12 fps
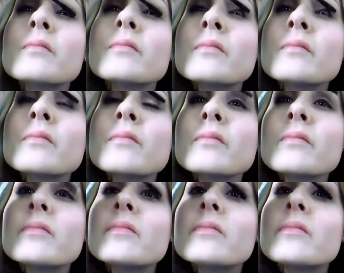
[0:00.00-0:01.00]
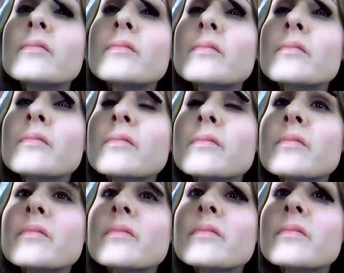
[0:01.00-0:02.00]

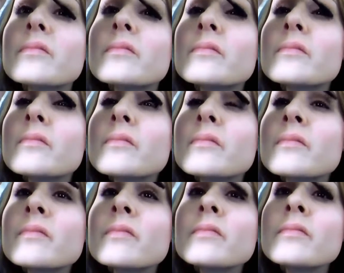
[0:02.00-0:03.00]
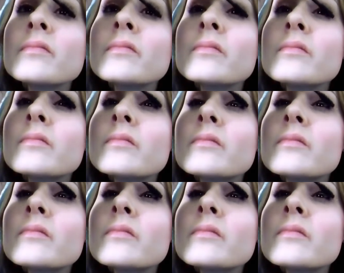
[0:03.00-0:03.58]
(silence)